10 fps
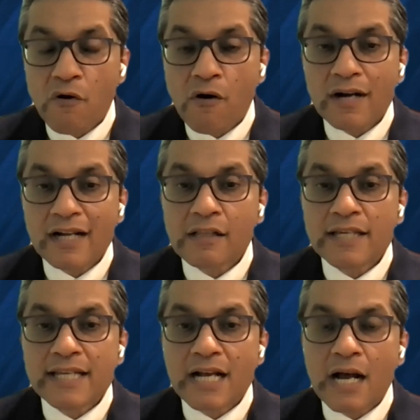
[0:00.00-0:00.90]
for
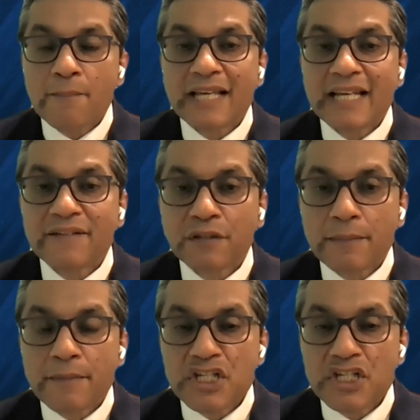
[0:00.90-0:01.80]
cleaning up the
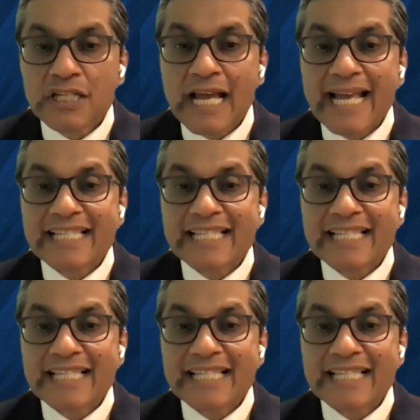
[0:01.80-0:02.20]
inflammation